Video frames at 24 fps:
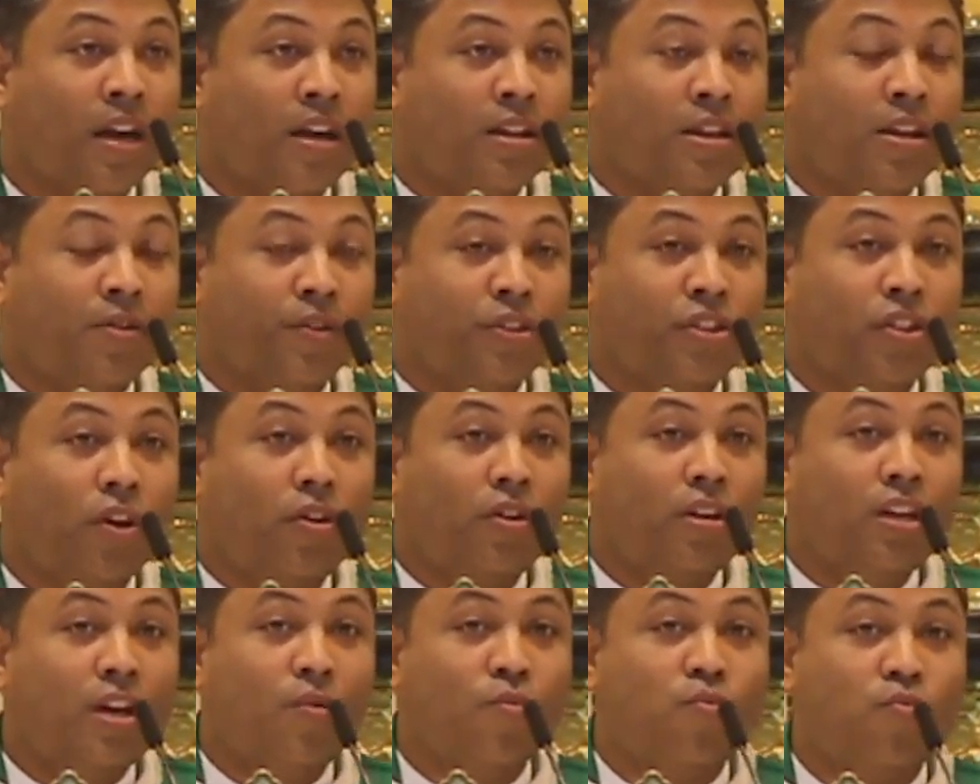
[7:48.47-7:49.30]
There was
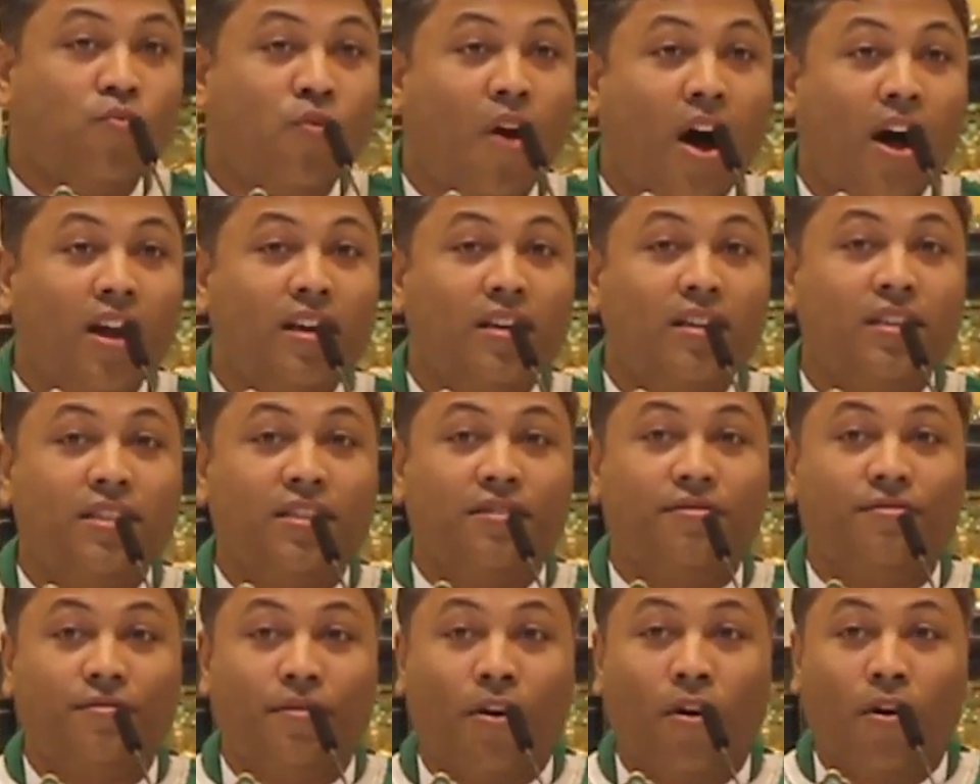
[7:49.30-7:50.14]
only one
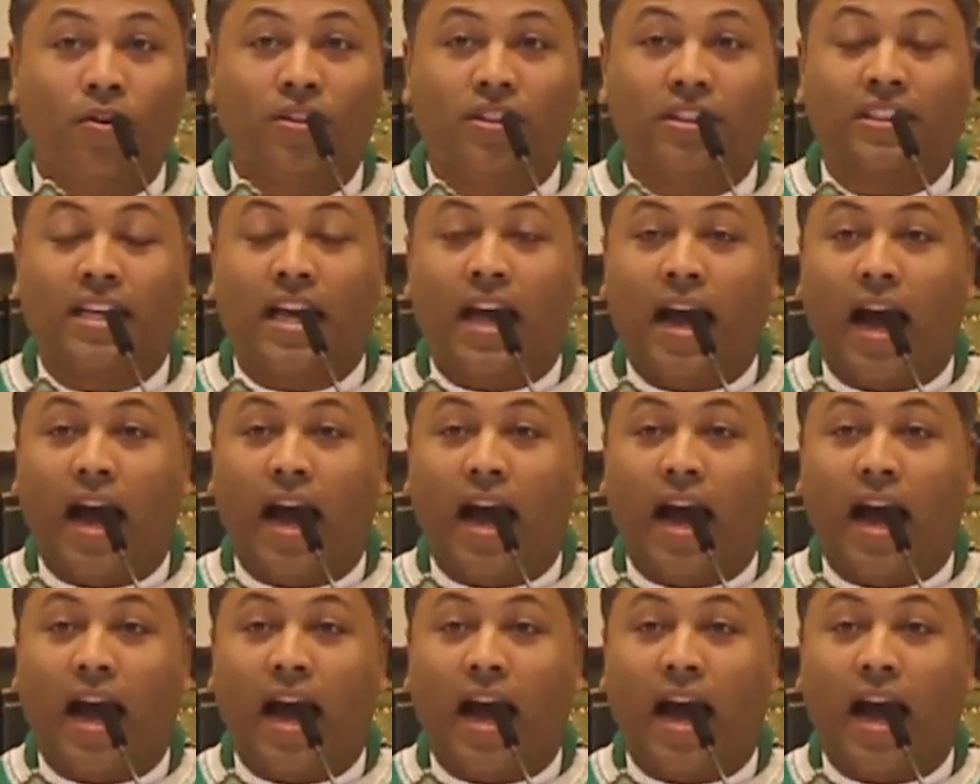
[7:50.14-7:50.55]
divorce